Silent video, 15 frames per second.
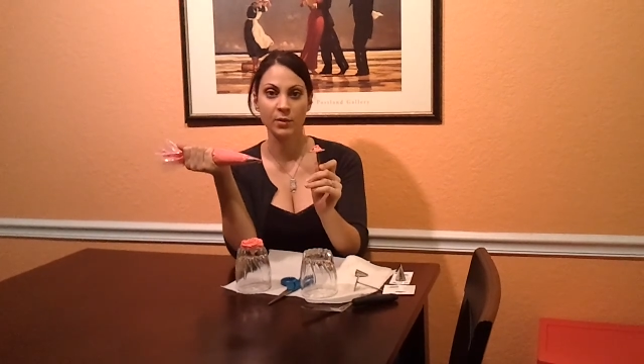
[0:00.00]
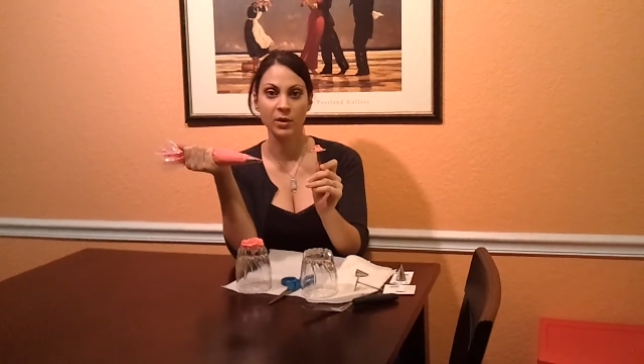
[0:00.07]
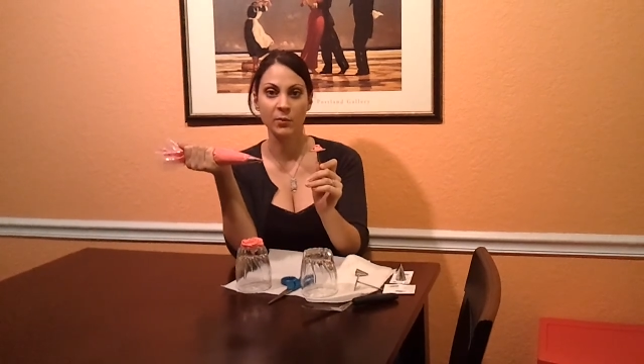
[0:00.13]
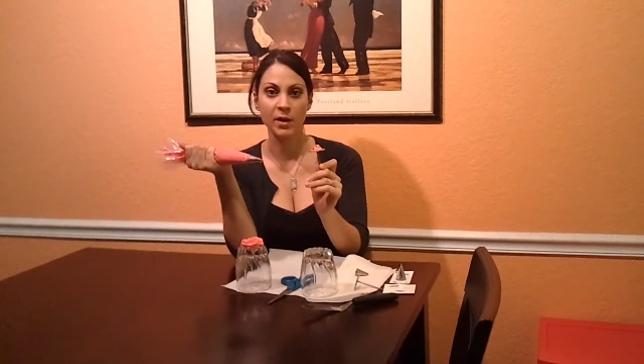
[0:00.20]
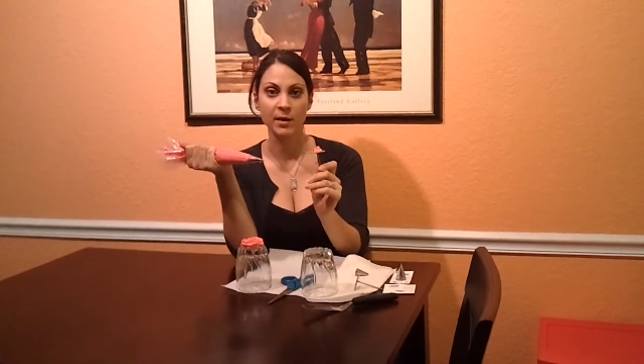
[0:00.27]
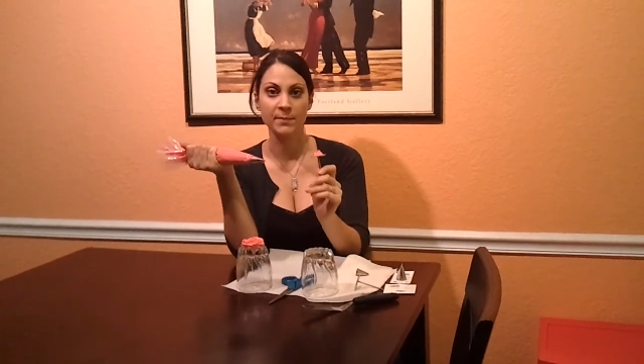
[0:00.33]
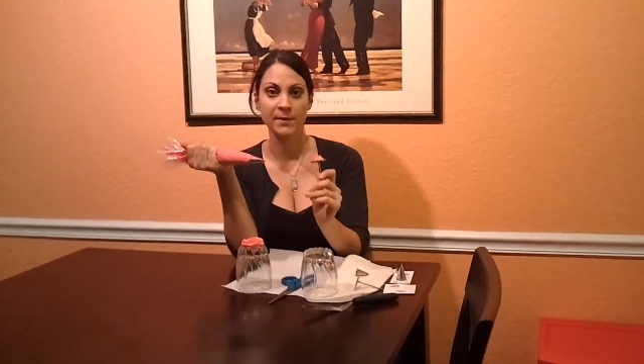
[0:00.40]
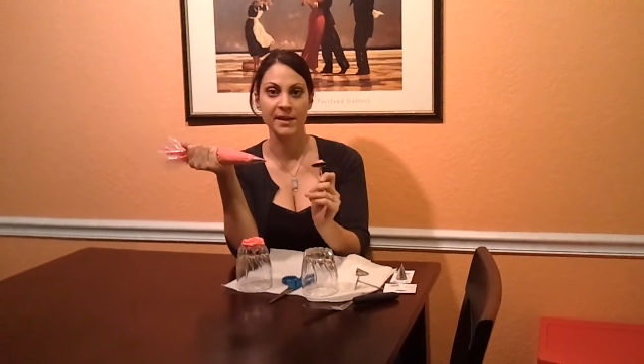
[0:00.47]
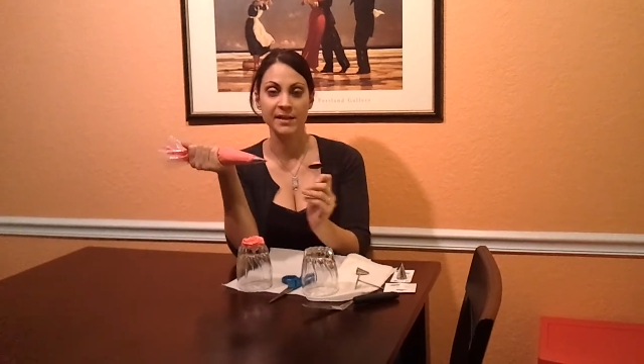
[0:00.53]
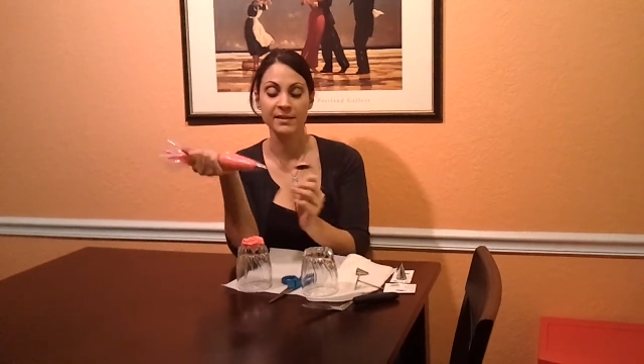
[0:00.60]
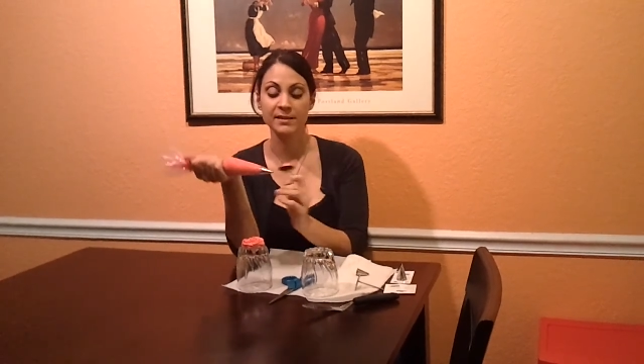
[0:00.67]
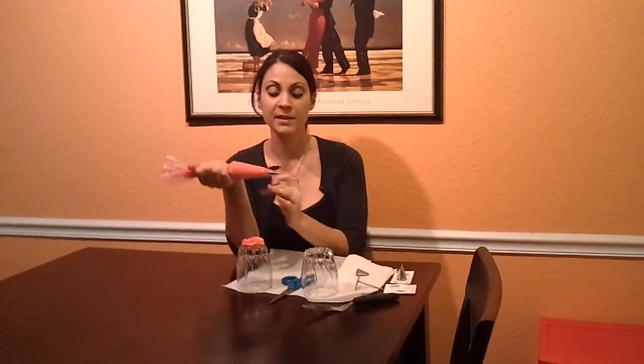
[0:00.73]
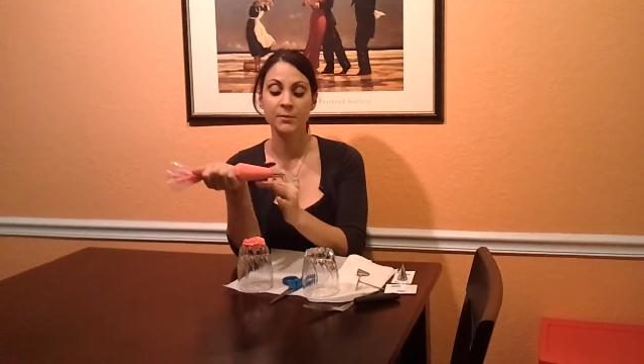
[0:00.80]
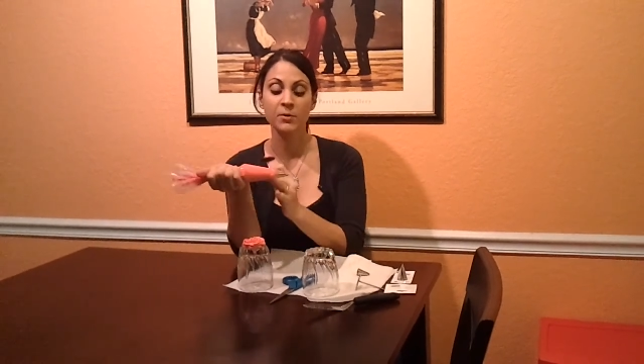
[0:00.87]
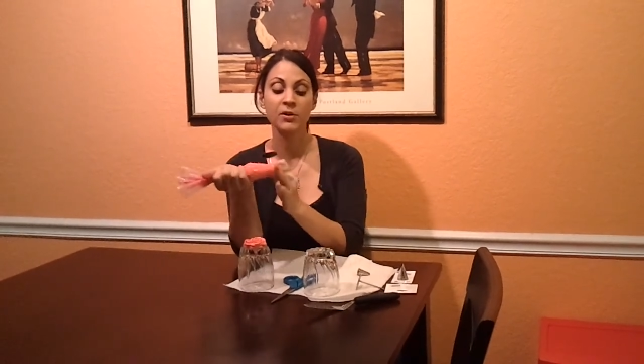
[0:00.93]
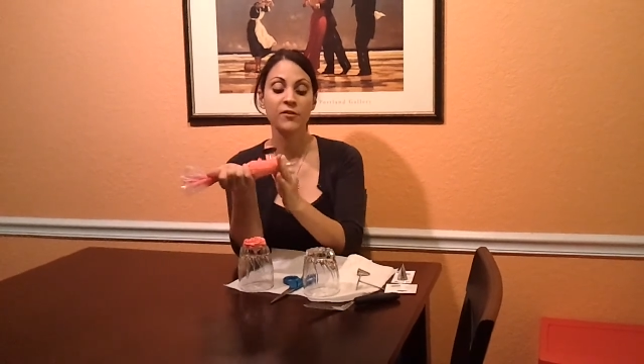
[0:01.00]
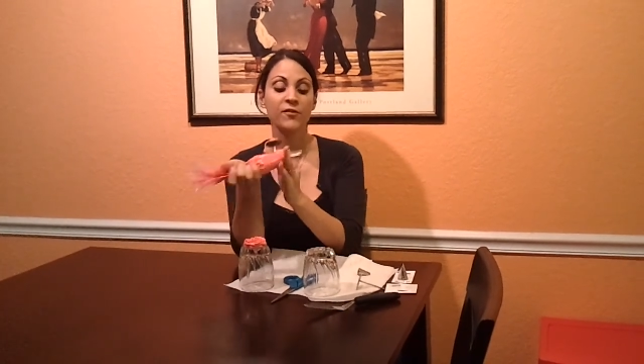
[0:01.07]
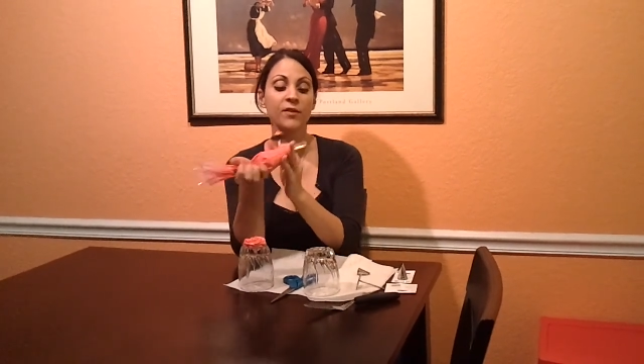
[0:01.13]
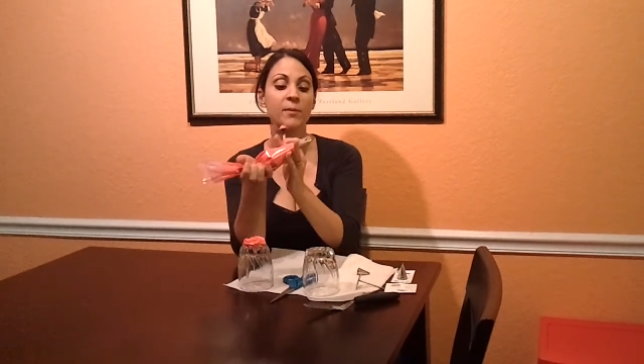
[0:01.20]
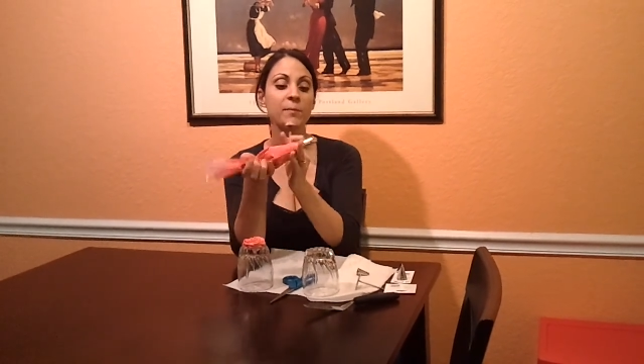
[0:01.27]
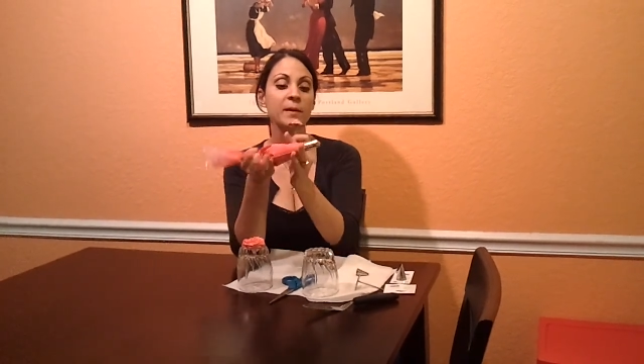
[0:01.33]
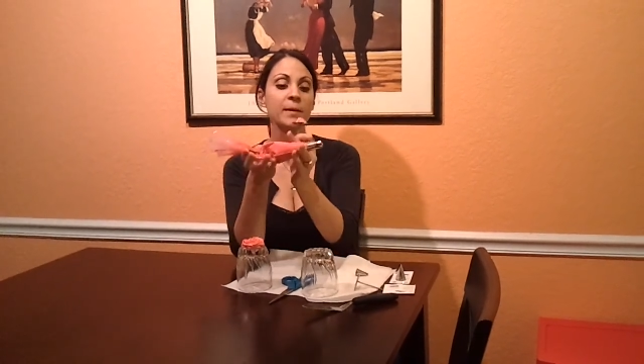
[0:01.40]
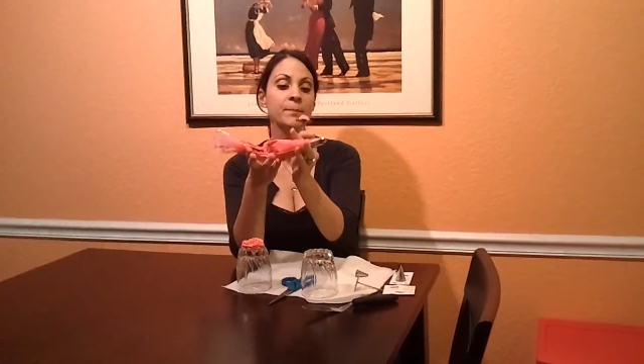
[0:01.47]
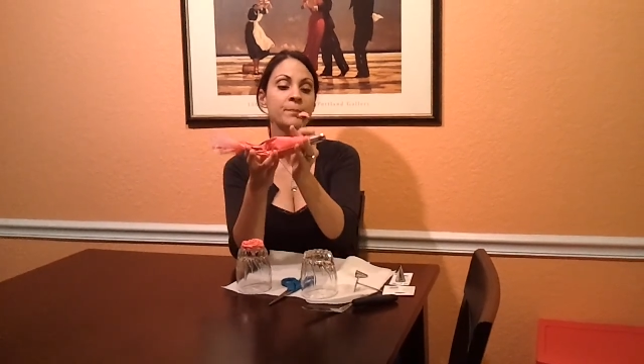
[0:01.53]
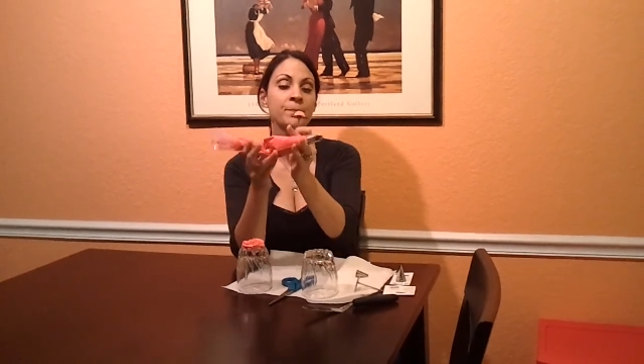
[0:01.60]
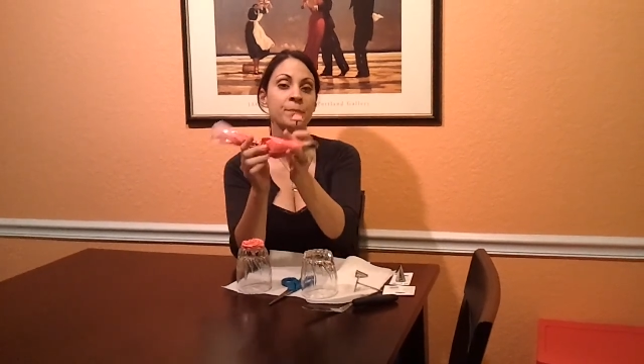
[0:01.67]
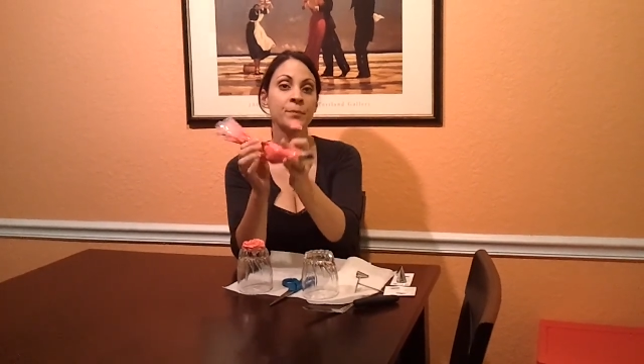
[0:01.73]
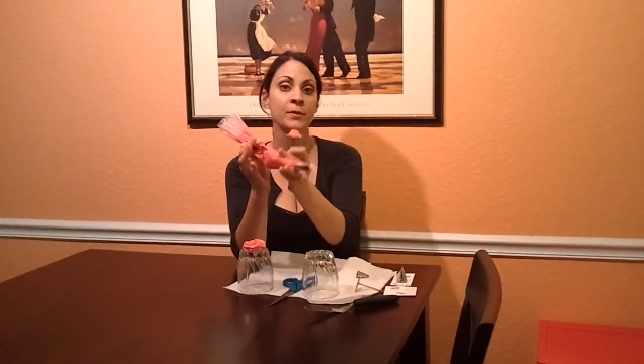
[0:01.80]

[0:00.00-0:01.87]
really wide base. Now I'm going to flip it